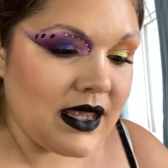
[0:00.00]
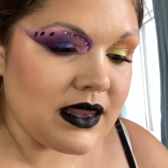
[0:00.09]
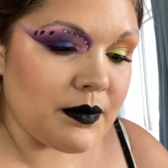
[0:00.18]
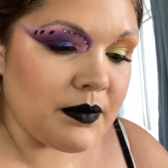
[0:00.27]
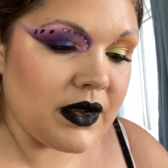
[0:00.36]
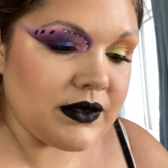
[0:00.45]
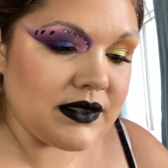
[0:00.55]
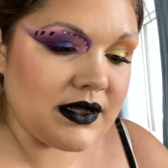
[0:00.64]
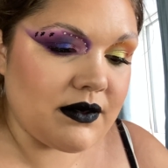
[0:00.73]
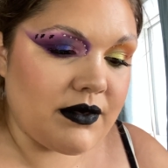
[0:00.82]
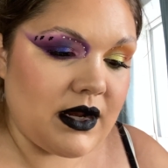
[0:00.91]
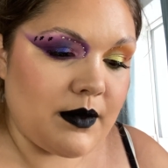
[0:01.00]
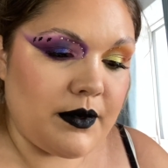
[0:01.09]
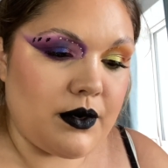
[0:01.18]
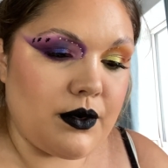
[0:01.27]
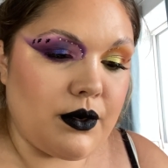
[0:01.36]
the most
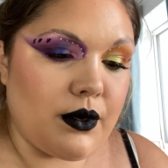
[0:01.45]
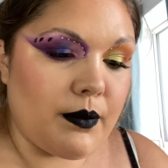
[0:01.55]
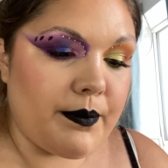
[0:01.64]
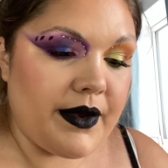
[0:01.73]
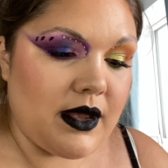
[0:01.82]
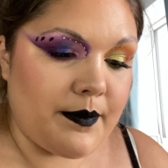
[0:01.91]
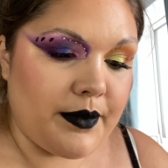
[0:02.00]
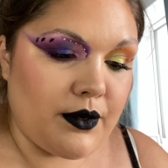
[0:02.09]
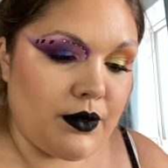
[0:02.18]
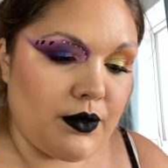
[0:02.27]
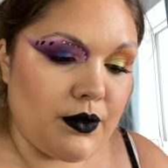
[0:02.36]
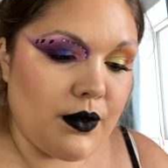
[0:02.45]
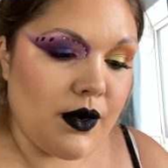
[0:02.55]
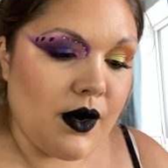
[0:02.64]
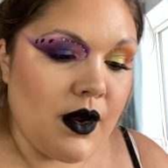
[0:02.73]
incredible purple